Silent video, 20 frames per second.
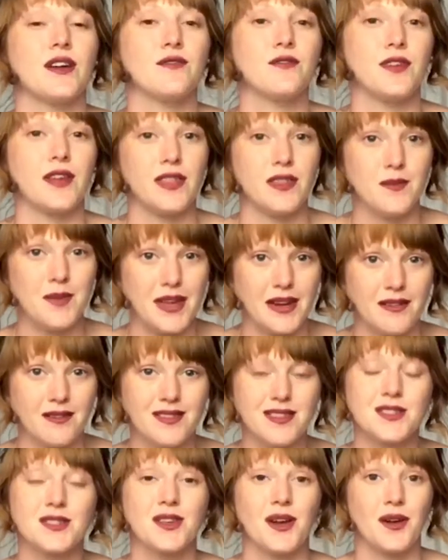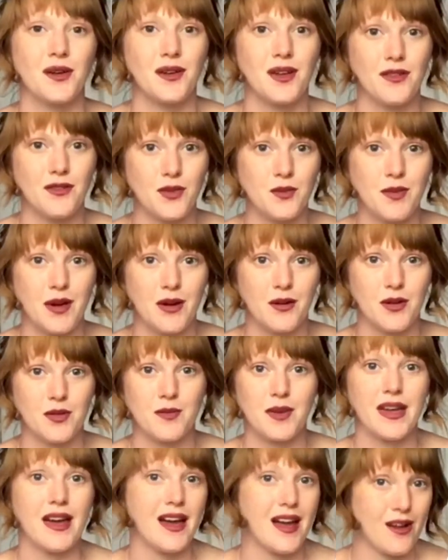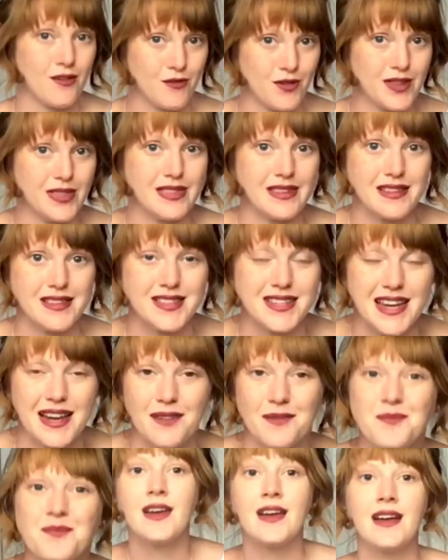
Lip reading: and fit them in. So if you bear with me, I have written these down.